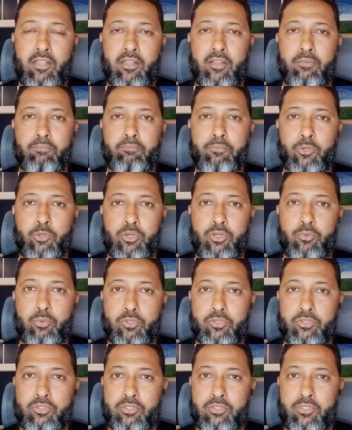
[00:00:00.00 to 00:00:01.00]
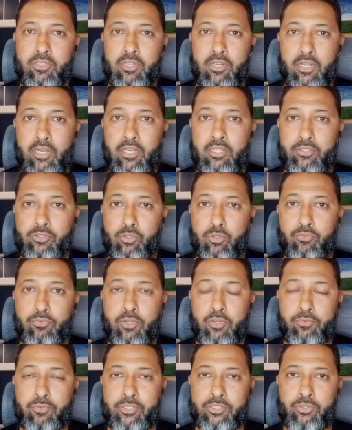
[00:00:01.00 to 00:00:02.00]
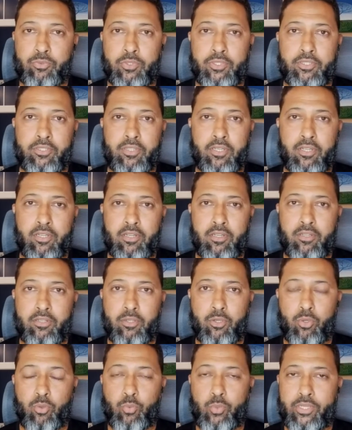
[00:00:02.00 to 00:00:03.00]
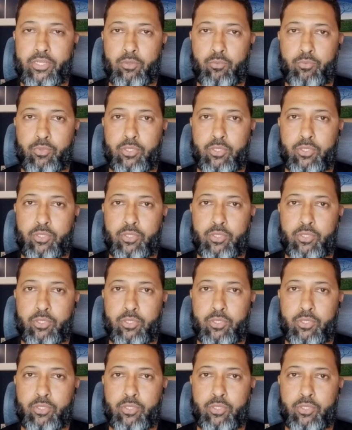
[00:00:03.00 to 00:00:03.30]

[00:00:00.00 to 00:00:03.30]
uh, you know it was class of, of Ashwin, uh, you know we,